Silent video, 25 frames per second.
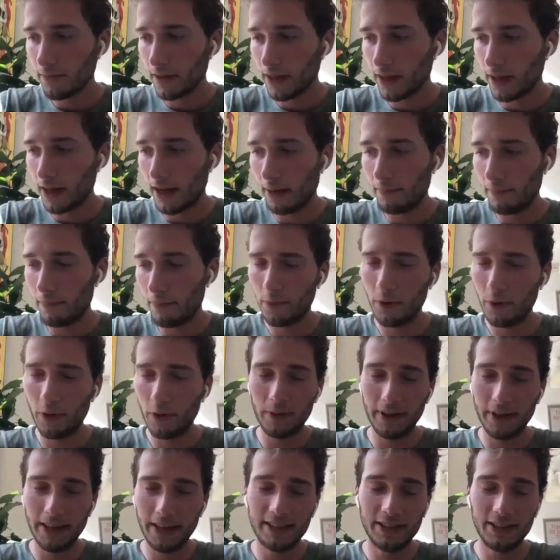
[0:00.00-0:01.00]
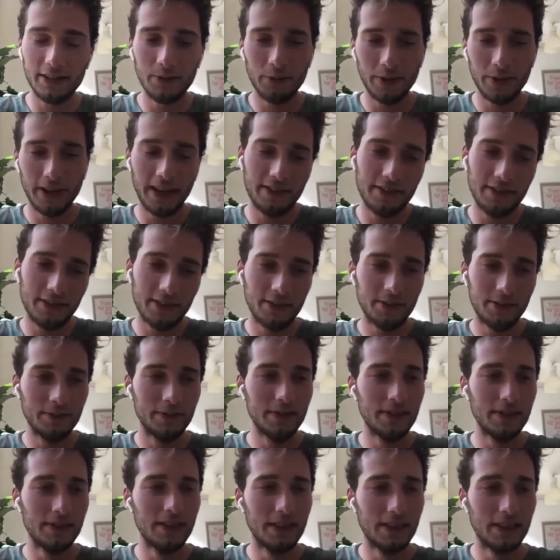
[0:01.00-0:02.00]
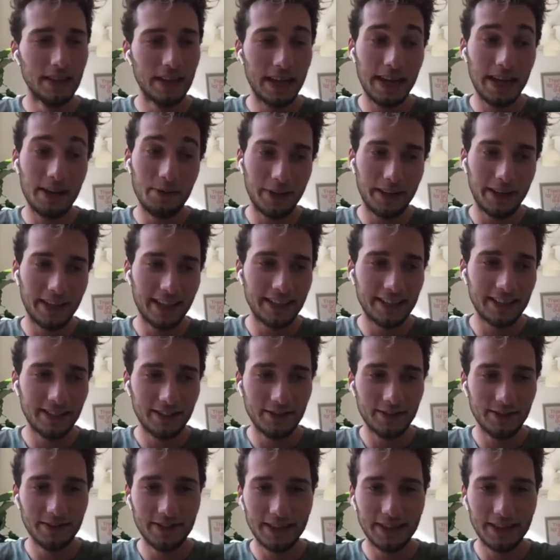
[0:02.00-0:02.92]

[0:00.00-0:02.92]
We have to, and we get to,